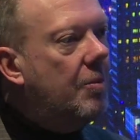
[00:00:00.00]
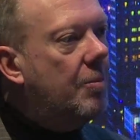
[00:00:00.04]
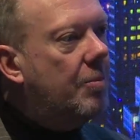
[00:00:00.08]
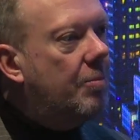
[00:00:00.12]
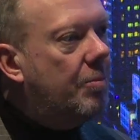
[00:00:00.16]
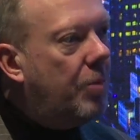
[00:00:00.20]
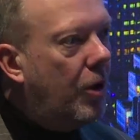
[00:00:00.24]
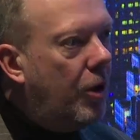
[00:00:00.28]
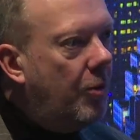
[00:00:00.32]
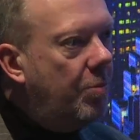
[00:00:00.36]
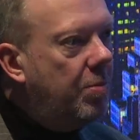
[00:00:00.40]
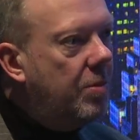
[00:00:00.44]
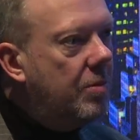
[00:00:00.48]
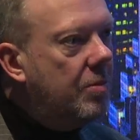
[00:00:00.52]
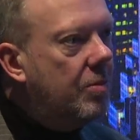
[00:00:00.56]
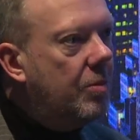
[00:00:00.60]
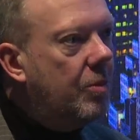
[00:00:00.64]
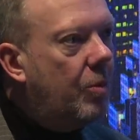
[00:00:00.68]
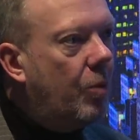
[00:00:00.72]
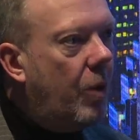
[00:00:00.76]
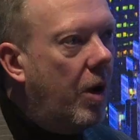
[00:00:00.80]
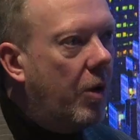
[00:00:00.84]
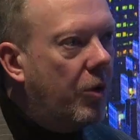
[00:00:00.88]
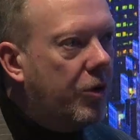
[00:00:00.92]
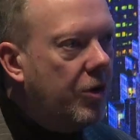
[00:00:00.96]
Bob,
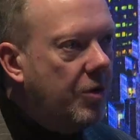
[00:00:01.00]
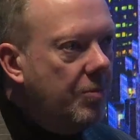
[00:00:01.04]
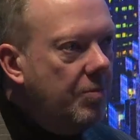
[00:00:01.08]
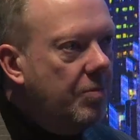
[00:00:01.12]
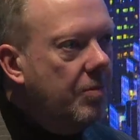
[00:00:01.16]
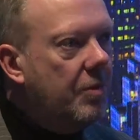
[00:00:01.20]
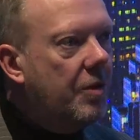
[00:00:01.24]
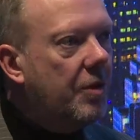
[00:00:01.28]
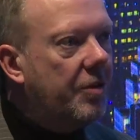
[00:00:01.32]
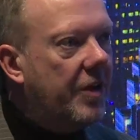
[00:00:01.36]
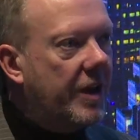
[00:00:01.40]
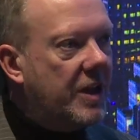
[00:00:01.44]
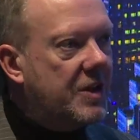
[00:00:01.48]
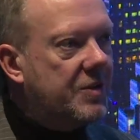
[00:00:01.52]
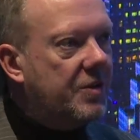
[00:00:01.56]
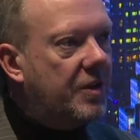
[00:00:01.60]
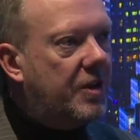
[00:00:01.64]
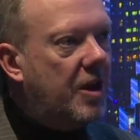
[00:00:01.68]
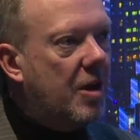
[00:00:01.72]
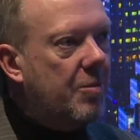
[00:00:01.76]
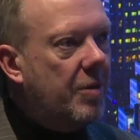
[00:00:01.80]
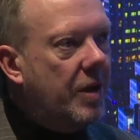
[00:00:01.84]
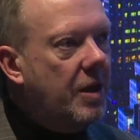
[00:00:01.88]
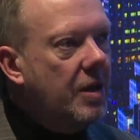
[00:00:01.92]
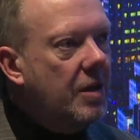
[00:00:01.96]
welcome. Thanks for
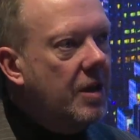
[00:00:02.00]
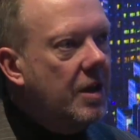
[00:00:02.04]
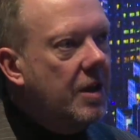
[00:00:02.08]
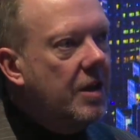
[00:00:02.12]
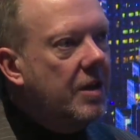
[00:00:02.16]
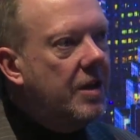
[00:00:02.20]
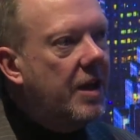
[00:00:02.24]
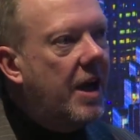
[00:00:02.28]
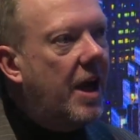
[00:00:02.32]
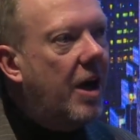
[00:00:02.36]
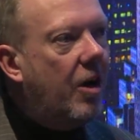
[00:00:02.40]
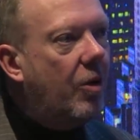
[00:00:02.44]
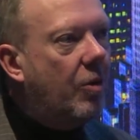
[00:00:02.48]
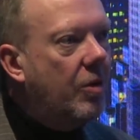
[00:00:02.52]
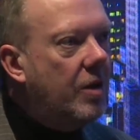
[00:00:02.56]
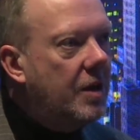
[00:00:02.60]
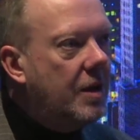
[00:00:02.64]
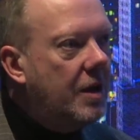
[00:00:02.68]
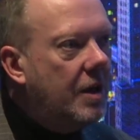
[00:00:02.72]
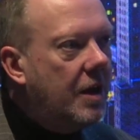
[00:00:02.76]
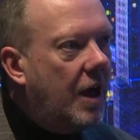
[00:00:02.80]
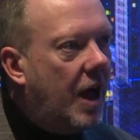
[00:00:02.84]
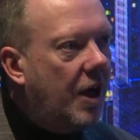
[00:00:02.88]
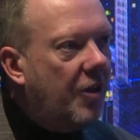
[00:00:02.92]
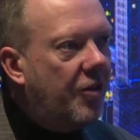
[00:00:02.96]
coming. Now,
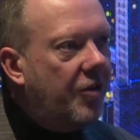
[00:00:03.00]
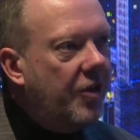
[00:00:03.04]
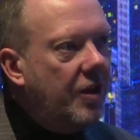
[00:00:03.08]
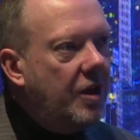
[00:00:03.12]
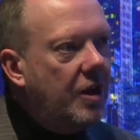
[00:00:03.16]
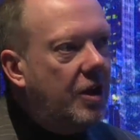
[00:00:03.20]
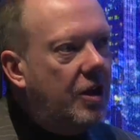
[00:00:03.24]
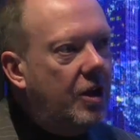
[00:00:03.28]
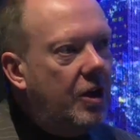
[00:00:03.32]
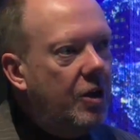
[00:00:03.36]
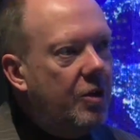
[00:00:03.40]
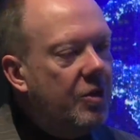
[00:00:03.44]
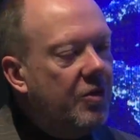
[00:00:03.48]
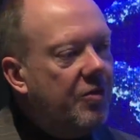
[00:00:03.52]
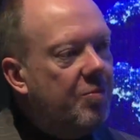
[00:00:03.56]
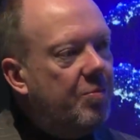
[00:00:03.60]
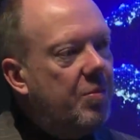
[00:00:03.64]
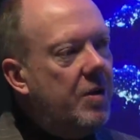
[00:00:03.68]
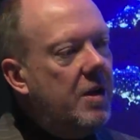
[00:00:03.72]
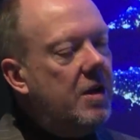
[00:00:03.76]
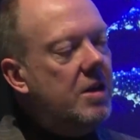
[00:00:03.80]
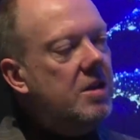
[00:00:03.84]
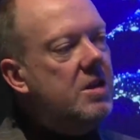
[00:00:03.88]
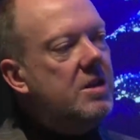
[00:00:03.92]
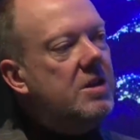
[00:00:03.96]
I think you have
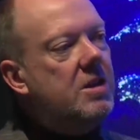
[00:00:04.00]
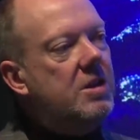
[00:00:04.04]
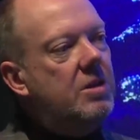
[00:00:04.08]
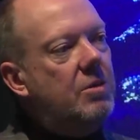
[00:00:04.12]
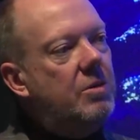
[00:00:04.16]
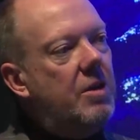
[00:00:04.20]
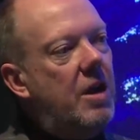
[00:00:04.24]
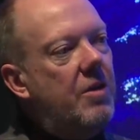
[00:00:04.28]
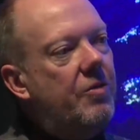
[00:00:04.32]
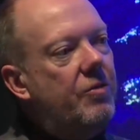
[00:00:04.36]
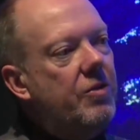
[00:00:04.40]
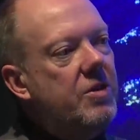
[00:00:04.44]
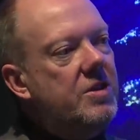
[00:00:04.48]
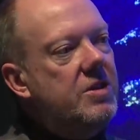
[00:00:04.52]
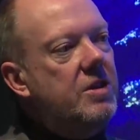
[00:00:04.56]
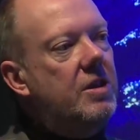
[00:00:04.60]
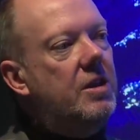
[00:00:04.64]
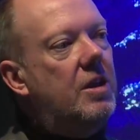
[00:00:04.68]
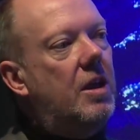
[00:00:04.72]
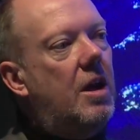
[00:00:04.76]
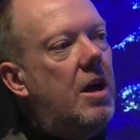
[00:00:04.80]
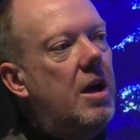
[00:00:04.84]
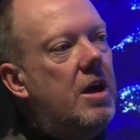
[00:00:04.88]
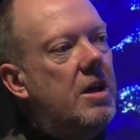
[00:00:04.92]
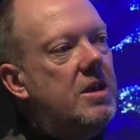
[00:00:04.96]
been to every
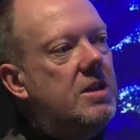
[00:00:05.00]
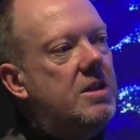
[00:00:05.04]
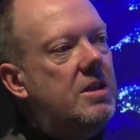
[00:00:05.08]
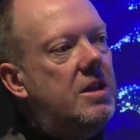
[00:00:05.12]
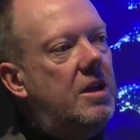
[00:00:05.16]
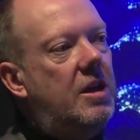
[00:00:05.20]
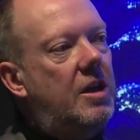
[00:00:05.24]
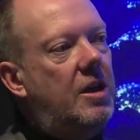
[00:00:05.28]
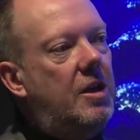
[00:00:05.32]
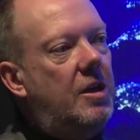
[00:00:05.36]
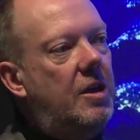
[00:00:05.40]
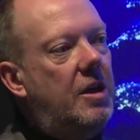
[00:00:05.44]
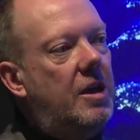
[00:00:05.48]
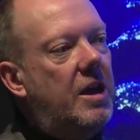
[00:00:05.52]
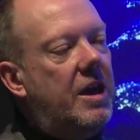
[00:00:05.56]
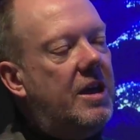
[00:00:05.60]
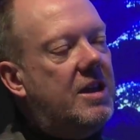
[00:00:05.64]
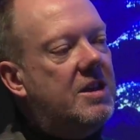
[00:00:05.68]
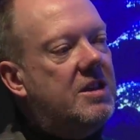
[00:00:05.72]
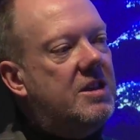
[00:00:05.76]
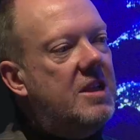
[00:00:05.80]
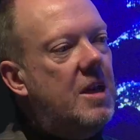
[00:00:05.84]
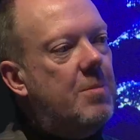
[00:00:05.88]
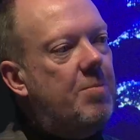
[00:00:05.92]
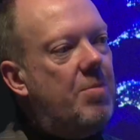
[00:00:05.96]
single ISE
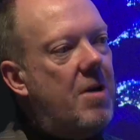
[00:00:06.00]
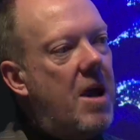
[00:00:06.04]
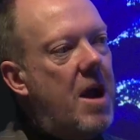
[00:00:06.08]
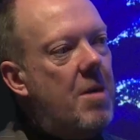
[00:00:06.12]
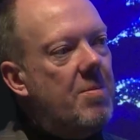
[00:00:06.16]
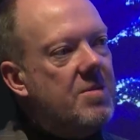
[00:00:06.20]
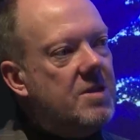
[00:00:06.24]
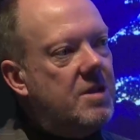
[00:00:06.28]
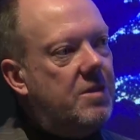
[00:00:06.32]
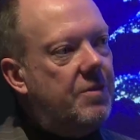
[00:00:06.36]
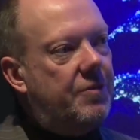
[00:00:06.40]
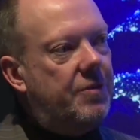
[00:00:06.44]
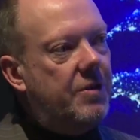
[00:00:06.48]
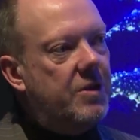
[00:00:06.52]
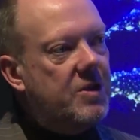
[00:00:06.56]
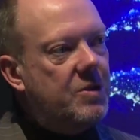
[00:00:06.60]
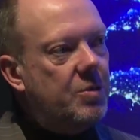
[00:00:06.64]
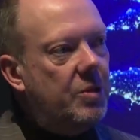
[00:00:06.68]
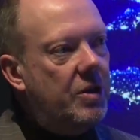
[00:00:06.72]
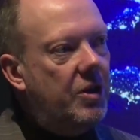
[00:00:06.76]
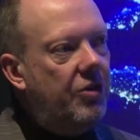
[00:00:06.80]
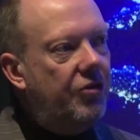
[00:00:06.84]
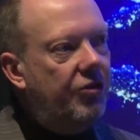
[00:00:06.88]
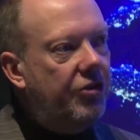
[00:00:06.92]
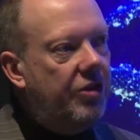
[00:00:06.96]
except perhaps the first
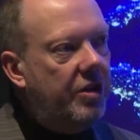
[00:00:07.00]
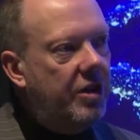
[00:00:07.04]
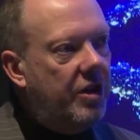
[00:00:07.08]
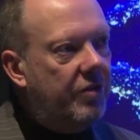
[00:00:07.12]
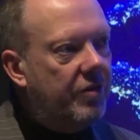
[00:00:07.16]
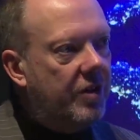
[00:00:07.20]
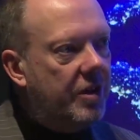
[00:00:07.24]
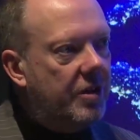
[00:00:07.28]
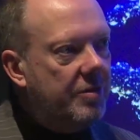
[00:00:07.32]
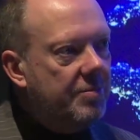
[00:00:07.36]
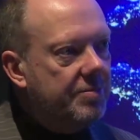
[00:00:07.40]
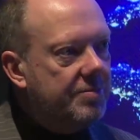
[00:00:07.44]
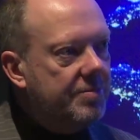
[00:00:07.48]
one in Geneva.